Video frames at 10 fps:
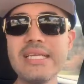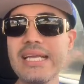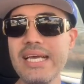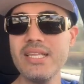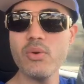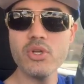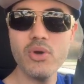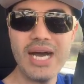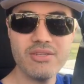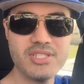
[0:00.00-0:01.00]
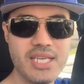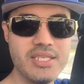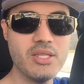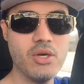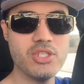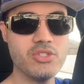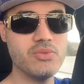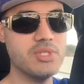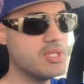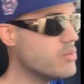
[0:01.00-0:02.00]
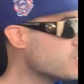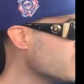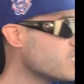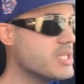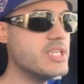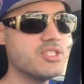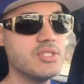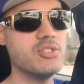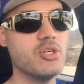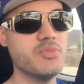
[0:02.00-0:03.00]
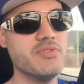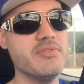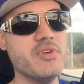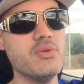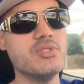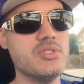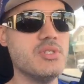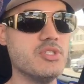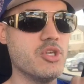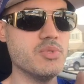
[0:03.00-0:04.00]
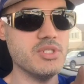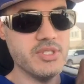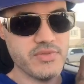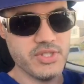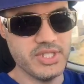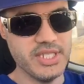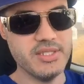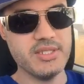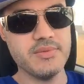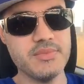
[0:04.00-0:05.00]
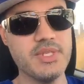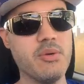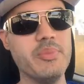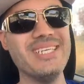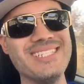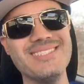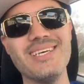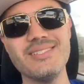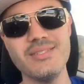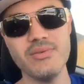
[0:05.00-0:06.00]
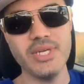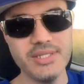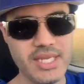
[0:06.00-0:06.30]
and there were no outstanding lawsuits. Nothing was in litigation in terms of the vote and in terms of the different states that were being contested, right?